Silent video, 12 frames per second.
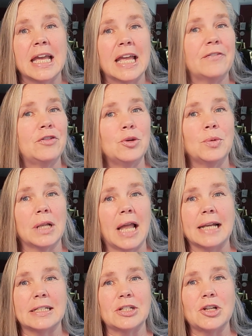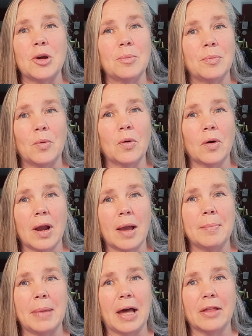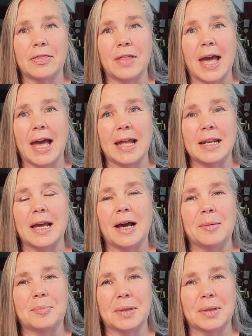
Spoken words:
If you would like to know more about that,